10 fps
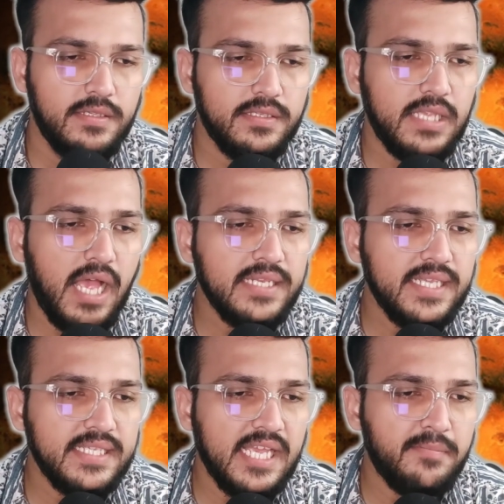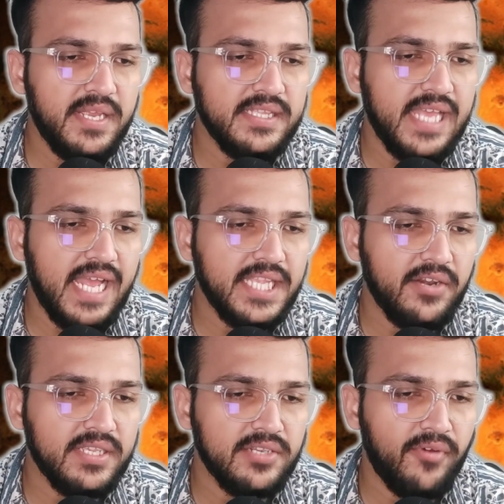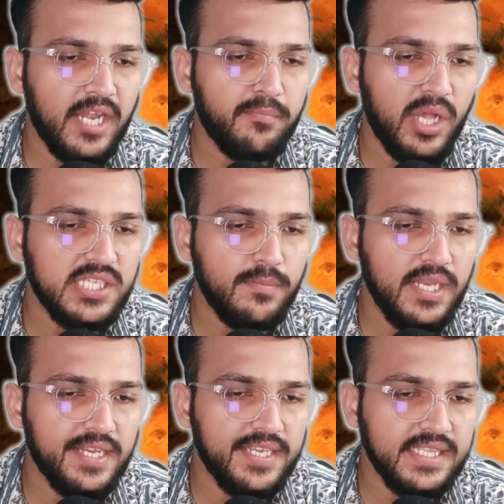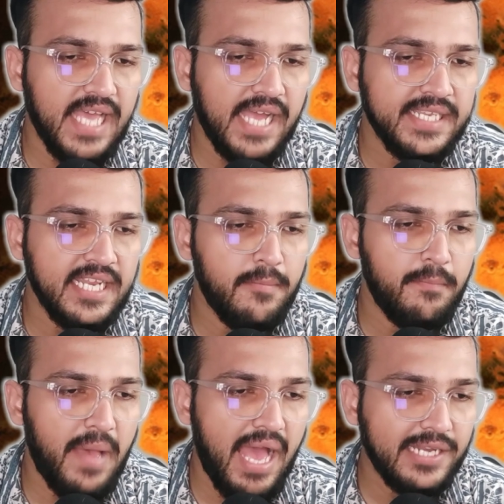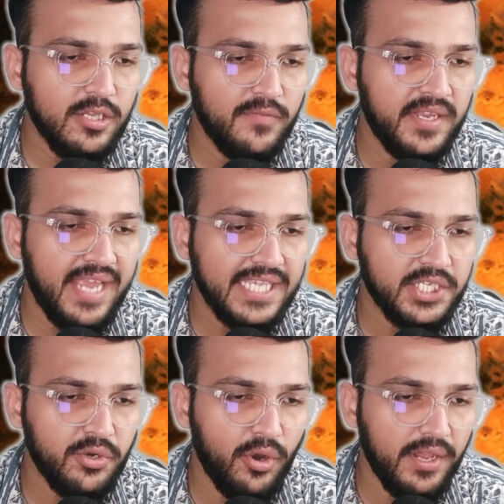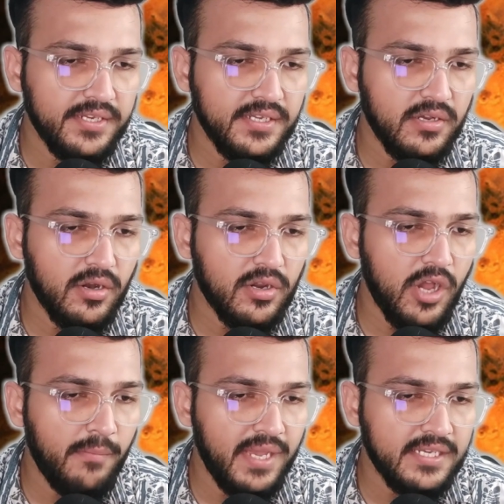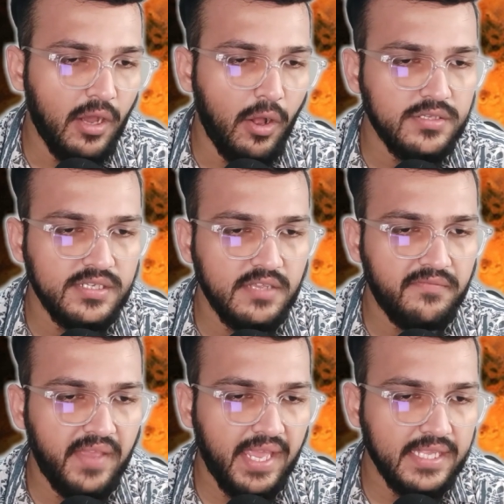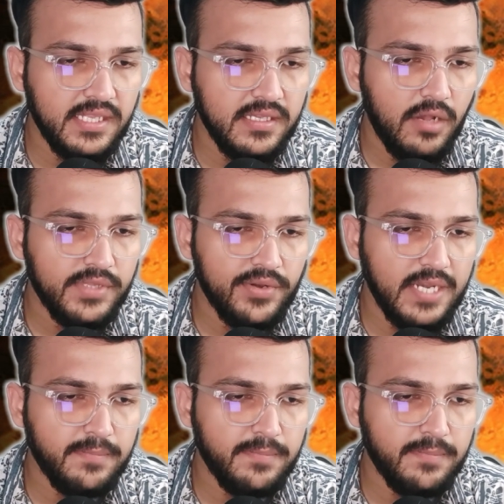scientists admit that there is a great possibility that an impact of an asteroid or comet altered the fate of the red